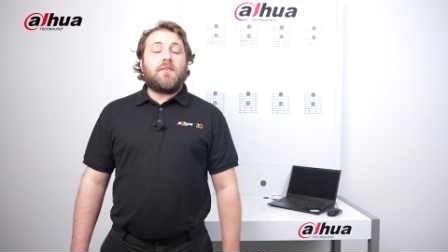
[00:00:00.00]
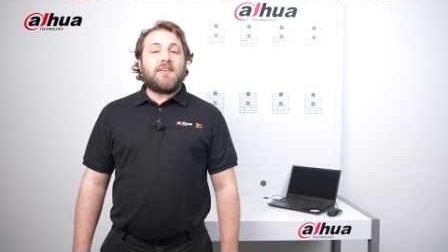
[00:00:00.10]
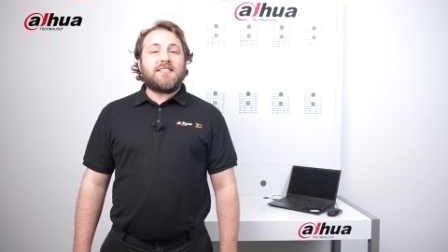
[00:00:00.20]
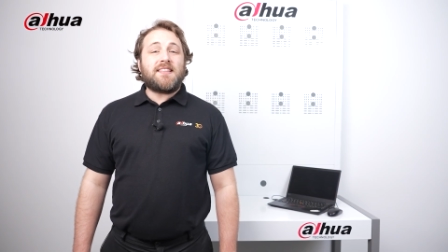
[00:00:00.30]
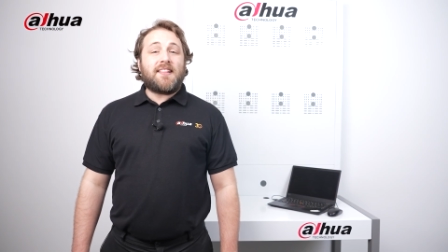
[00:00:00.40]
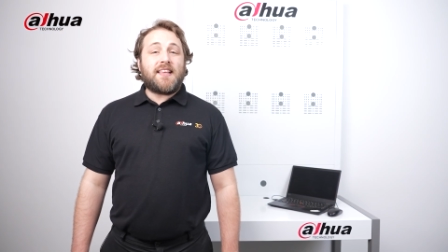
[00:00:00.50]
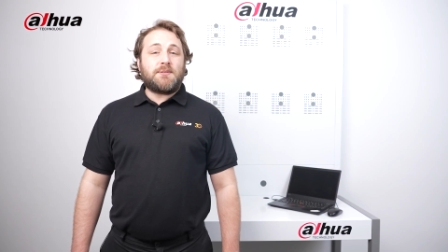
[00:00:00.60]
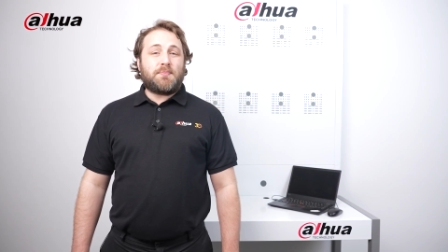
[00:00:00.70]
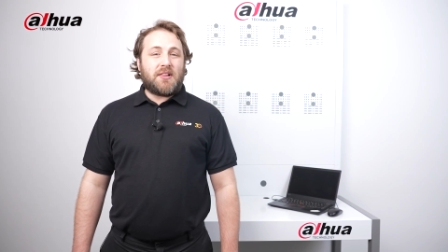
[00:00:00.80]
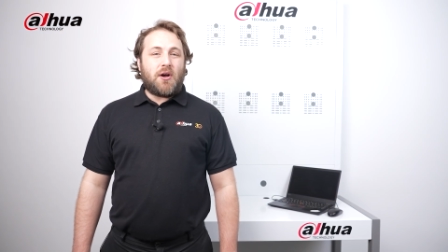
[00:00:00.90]
can visit the
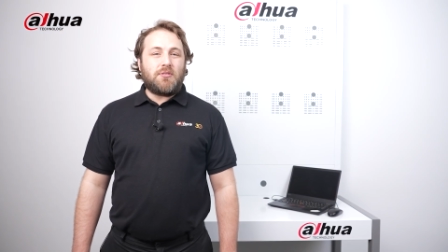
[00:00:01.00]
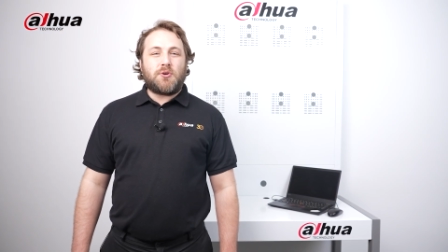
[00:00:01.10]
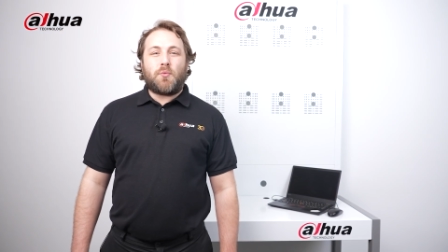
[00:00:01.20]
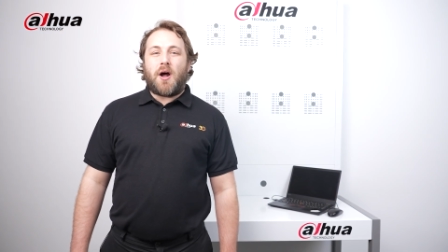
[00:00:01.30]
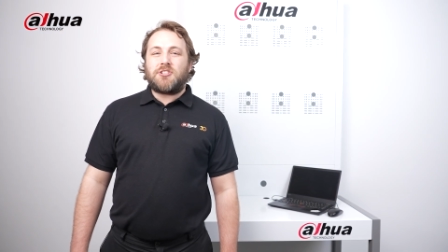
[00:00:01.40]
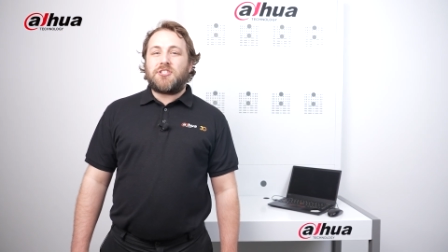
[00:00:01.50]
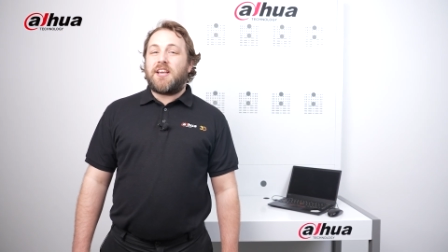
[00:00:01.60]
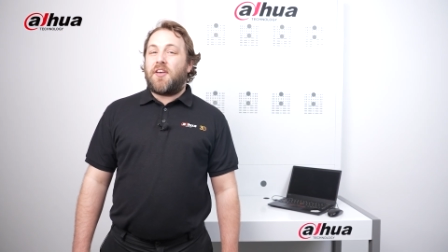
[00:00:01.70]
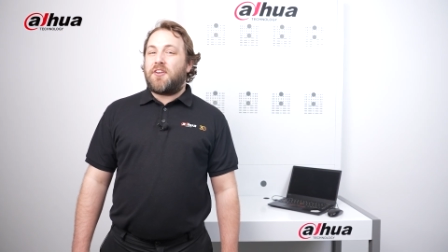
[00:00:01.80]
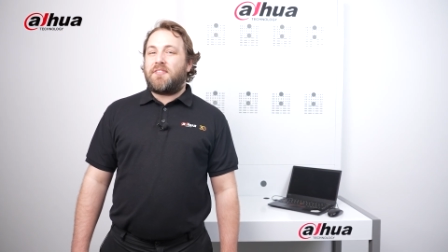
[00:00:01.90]
links below to watch
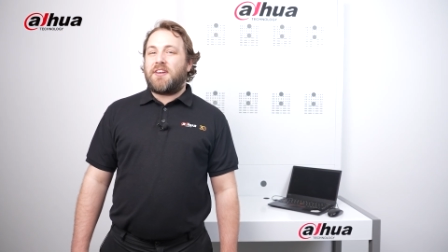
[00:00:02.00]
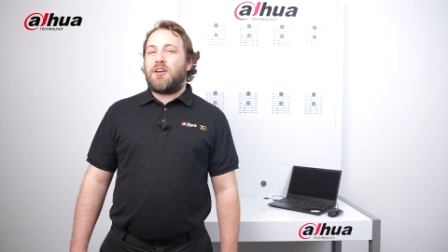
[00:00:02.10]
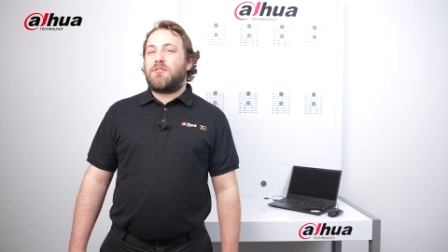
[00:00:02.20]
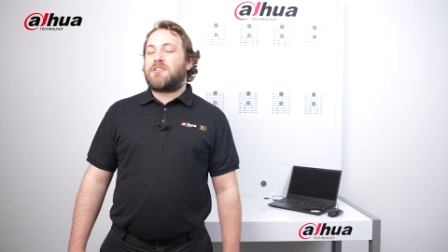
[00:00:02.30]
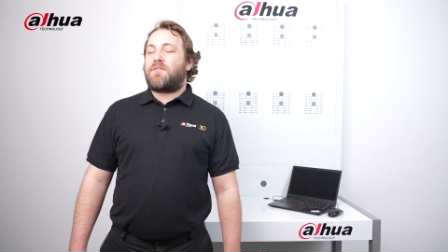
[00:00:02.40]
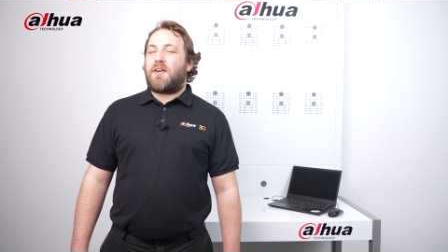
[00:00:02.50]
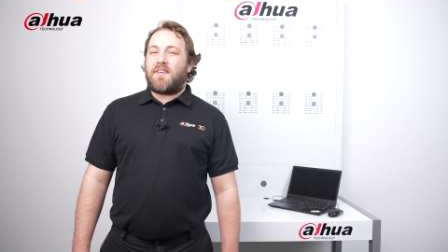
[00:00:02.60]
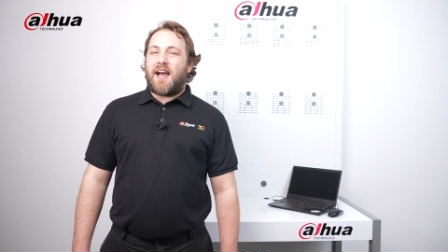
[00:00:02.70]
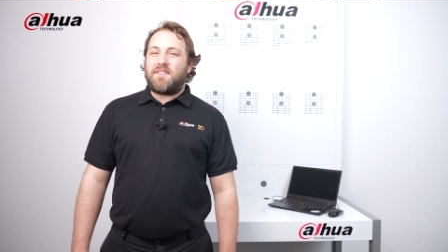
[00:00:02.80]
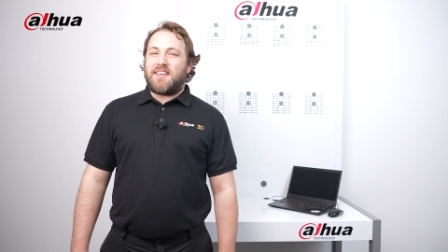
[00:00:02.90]
the other videos of our
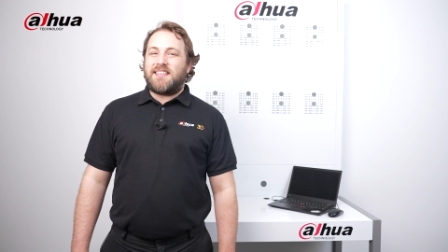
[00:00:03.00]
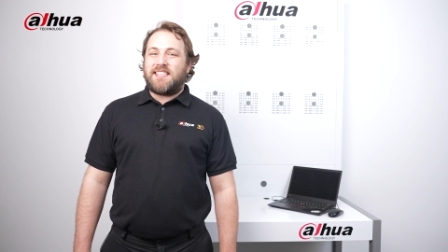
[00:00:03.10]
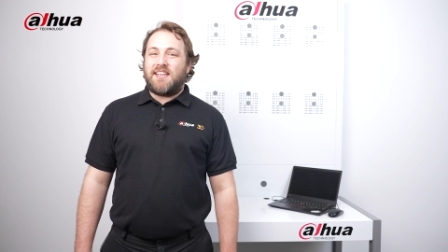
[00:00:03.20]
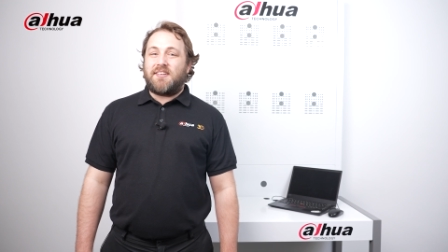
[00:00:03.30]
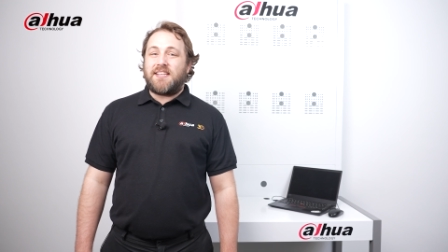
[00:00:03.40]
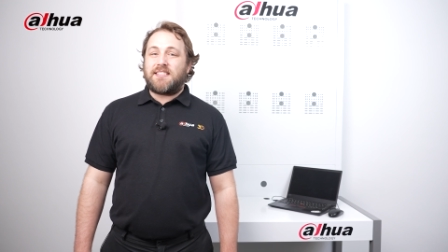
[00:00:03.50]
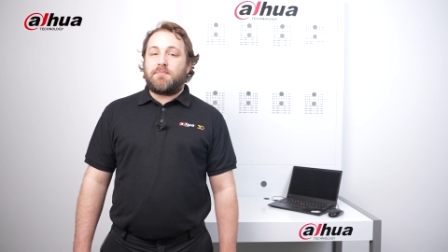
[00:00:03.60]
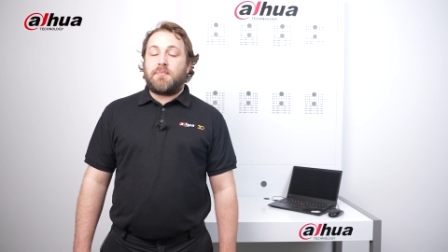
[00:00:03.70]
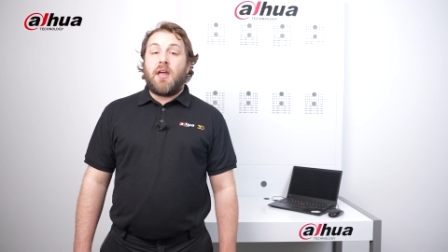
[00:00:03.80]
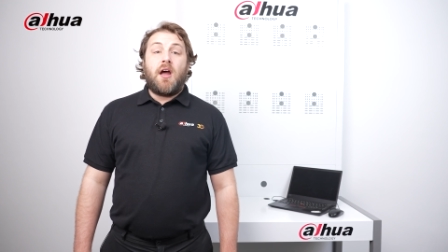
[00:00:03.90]
5E series.
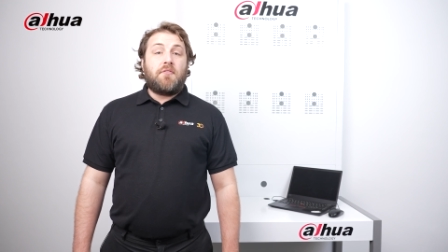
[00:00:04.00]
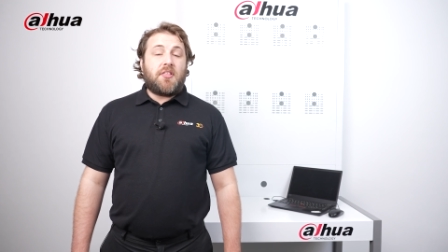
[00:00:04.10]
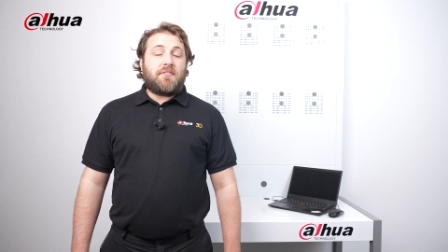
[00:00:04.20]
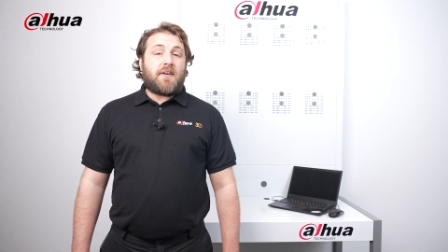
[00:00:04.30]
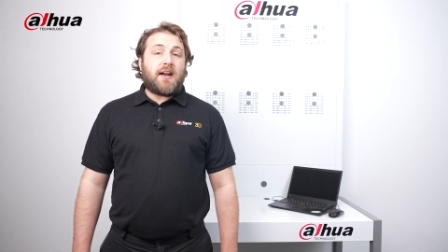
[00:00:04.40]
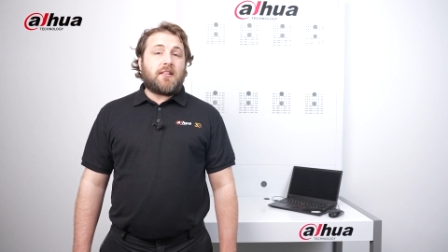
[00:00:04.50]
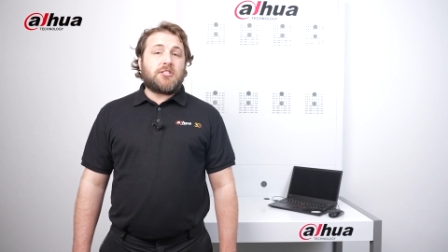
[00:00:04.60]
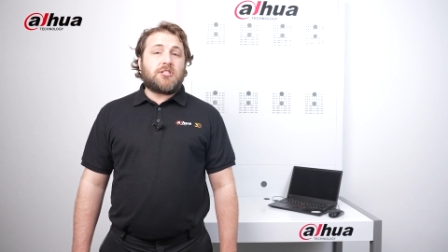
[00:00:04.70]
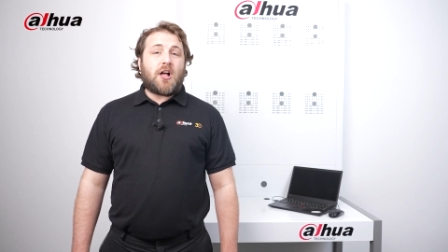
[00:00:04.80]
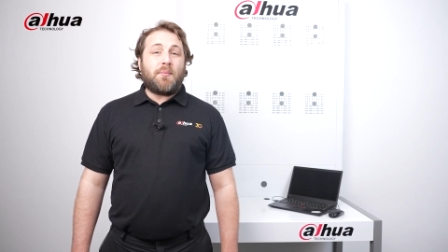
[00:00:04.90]
For the final
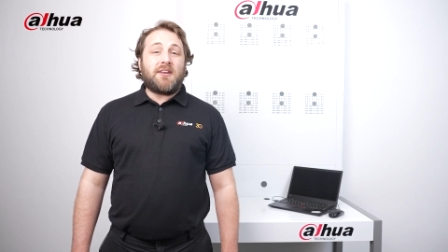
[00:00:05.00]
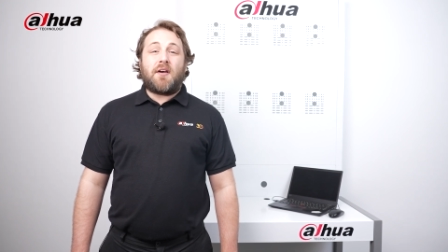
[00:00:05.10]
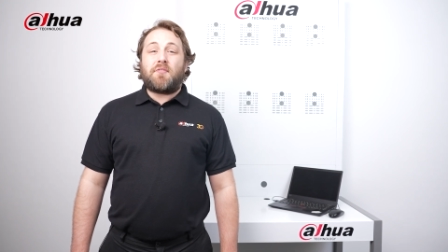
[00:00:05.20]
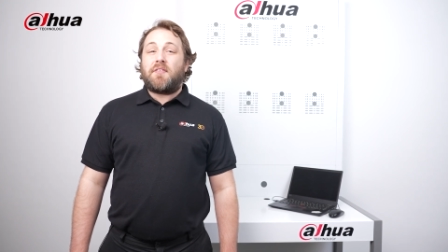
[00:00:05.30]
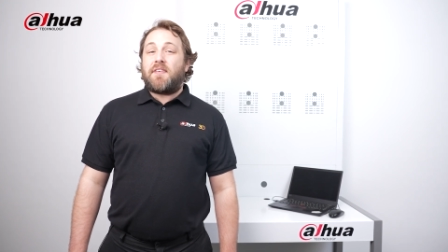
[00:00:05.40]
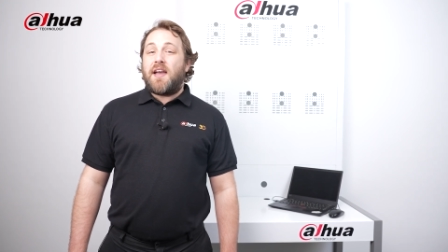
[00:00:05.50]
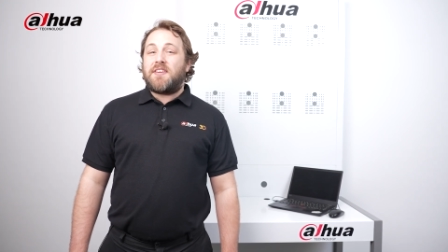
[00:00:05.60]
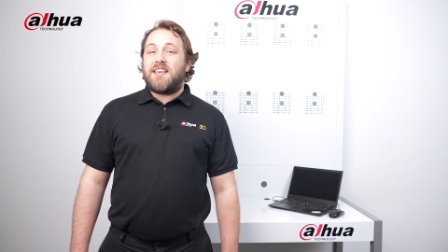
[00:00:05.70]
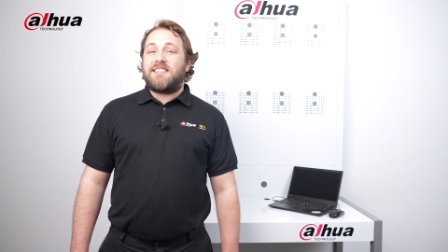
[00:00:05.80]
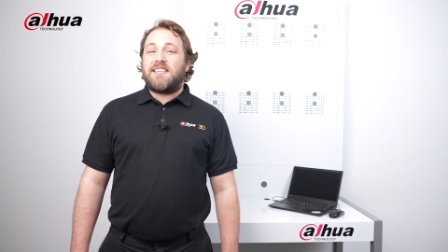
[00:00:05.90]
installment of our
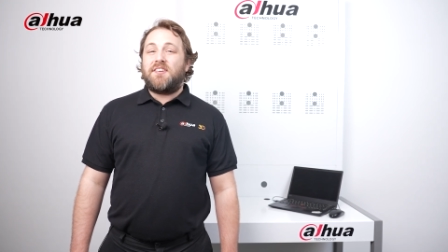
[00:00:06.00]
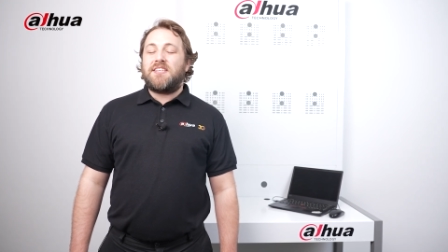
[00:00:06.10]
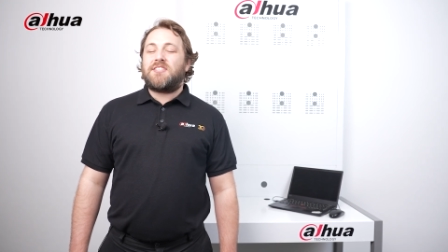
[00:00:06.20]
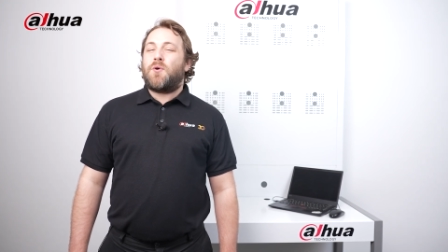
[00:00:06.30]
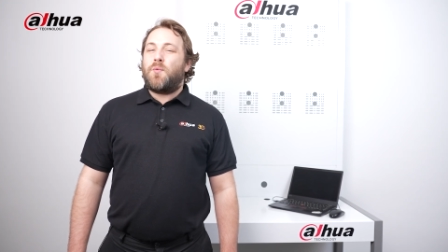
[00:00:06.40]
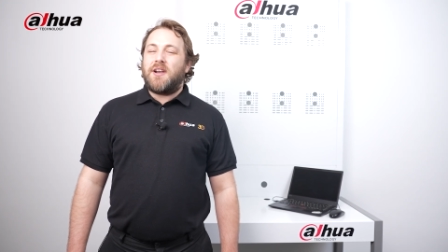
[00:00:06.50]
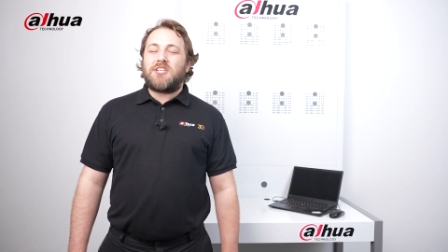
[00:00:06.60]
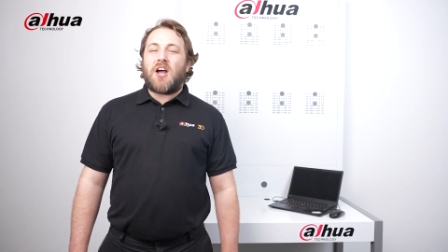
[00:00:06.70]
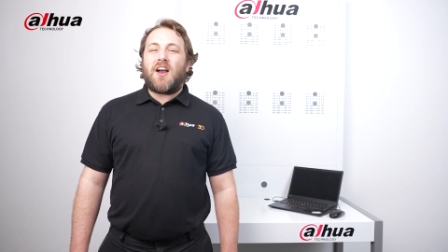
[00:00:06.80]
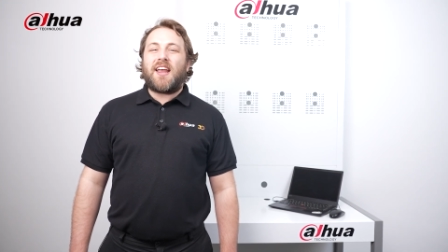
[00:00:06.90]
5E series, we're
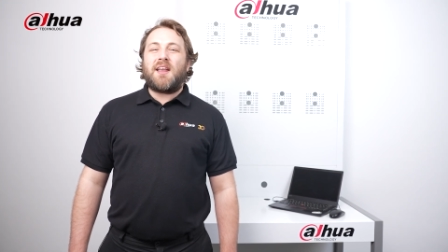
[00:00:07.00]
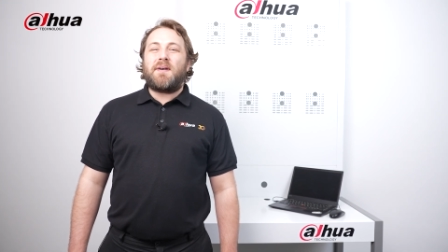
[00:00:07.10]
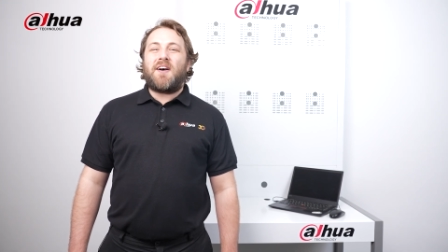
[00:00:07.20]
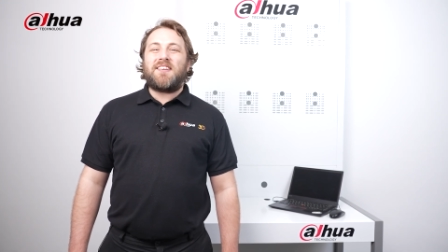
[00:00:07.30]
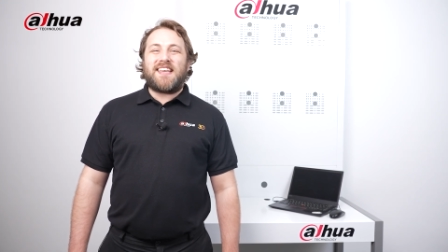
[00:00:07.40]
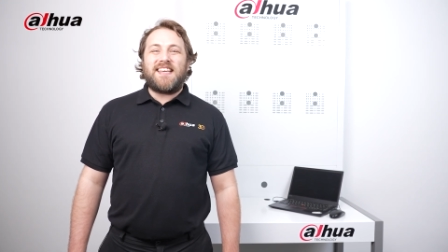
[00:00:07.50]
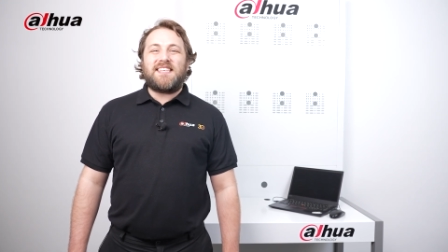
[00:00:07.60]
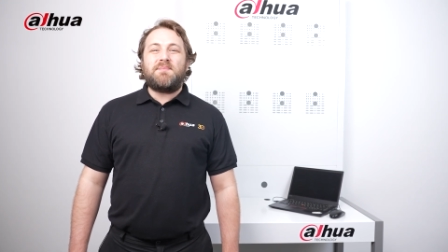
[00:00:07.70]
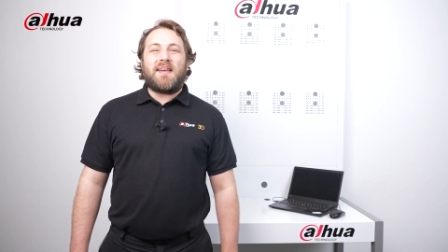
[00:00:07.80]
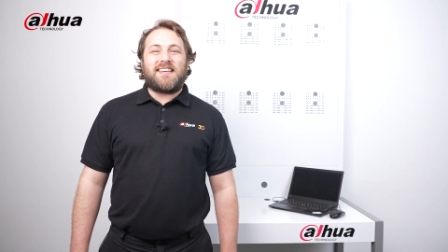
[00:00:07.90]
talking about
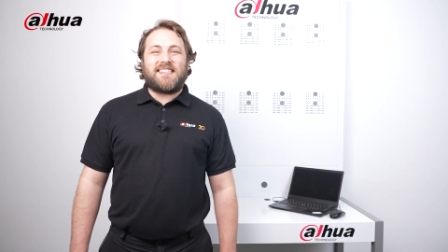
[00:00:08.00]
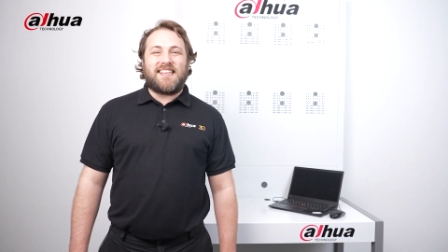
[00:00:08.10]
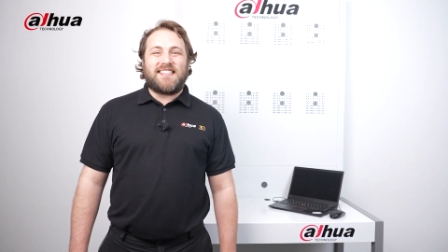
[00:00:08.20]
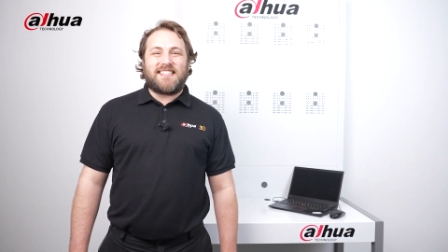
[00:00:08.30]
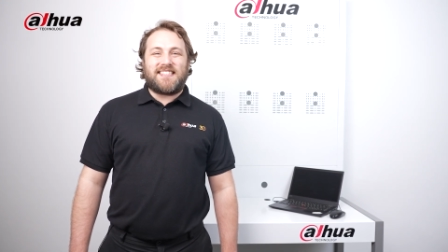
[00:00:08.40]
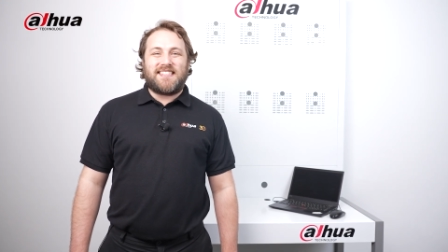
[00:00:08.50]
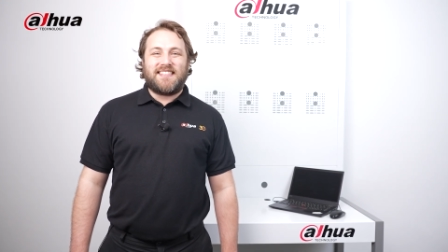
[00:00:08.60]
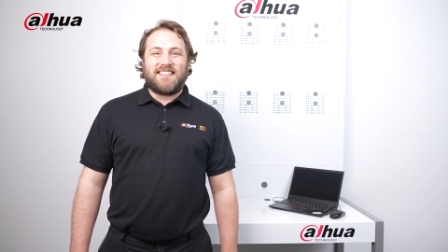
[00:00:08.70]
easy maintenance.